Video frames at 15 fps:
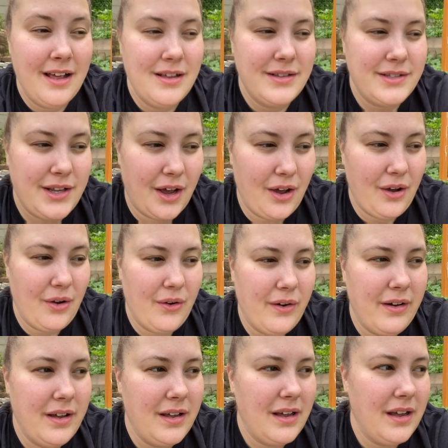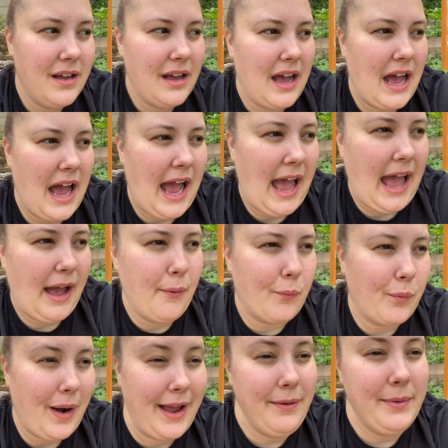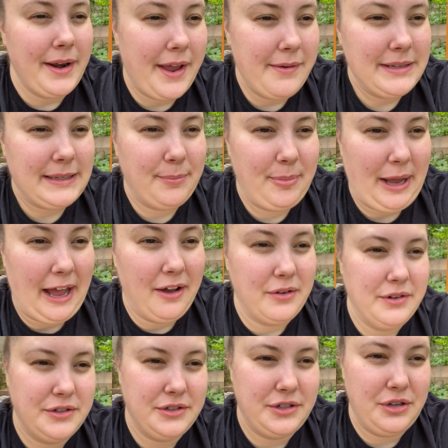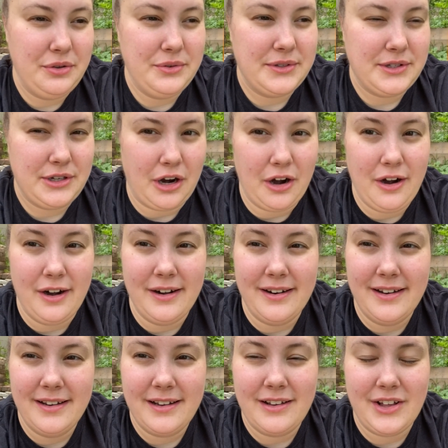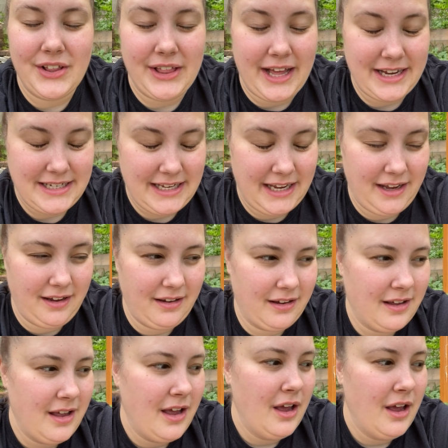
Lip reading: So right when I was about to start collecting